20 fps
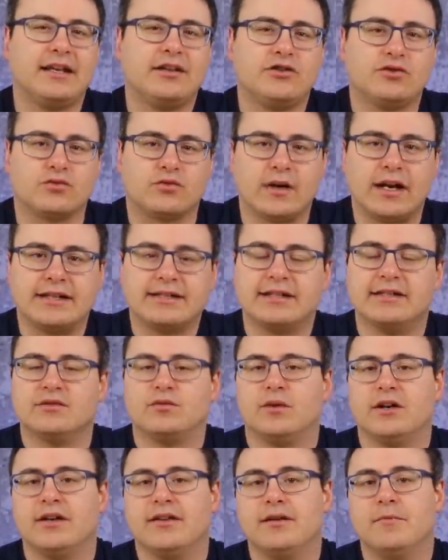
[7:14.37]
addresses
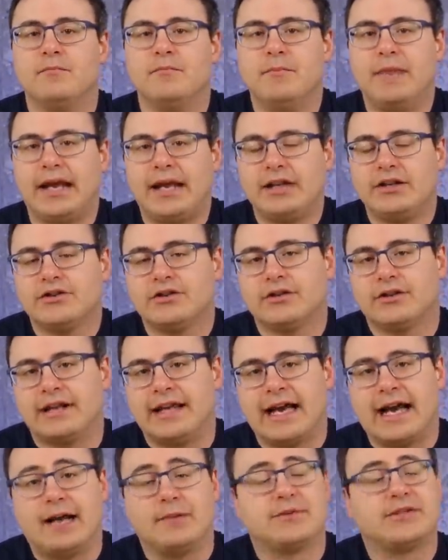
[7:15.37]
one of the major
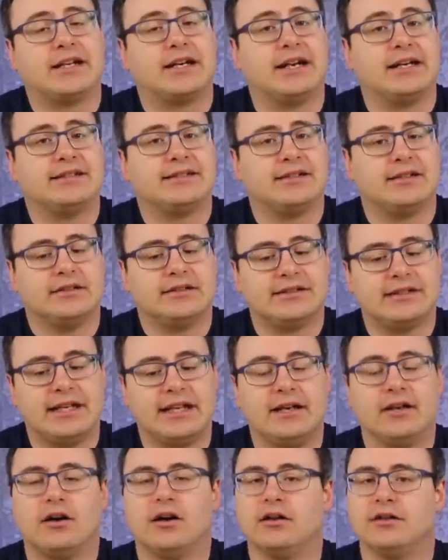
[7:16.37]
gaps that I still
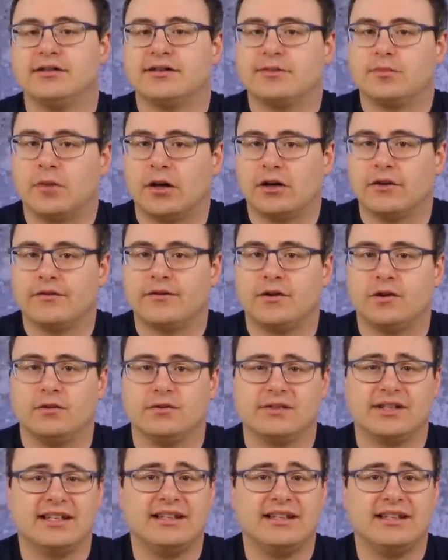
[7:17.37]
see on smartphones,